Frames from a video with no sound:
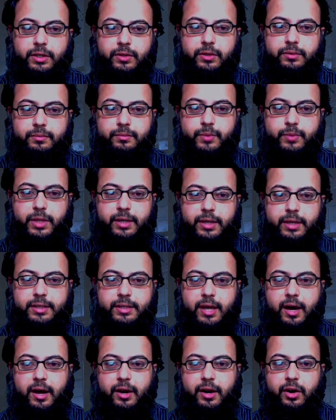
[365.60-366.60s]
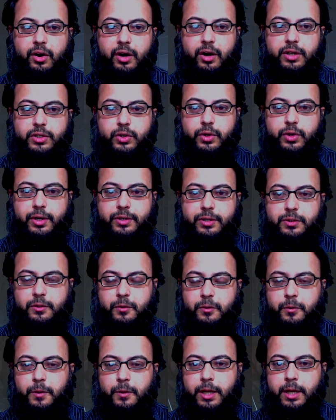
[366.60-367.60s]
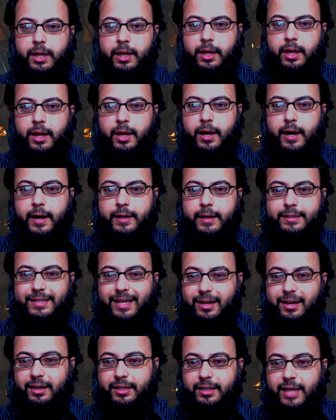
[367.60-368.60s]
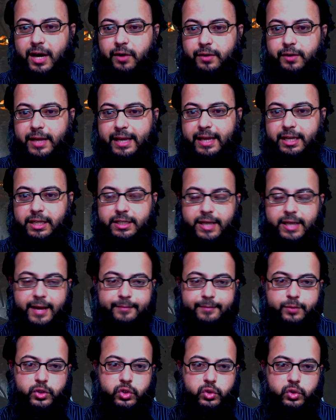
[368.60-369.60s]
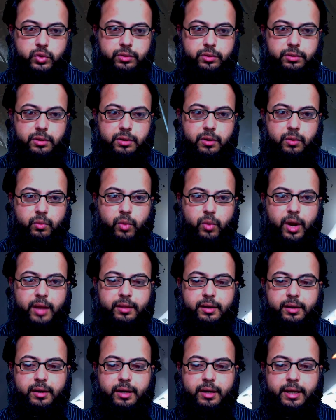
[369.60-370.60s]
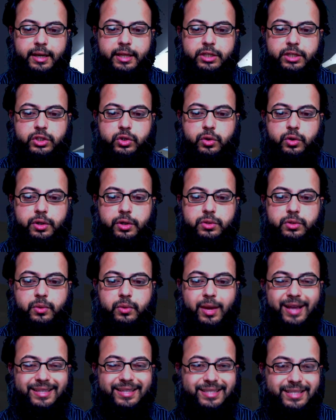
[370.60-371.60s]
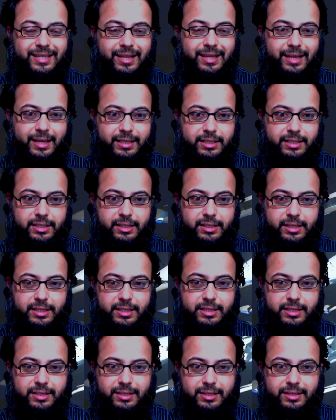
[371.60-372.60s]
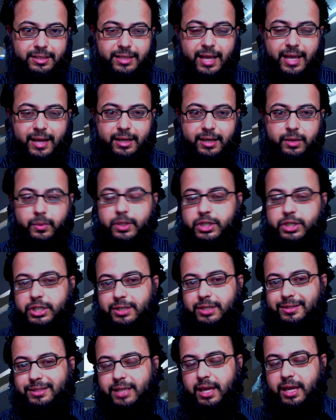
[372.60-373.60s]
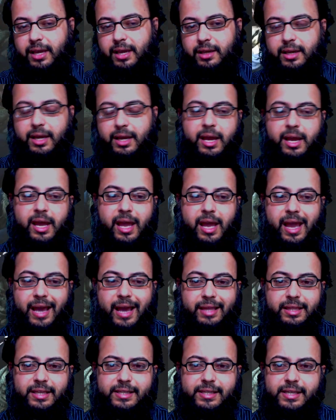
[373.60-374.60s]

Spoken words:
things are not going to settle down anytime soon. Rather, it is going to escalate. This is exactly what she's saying. And this is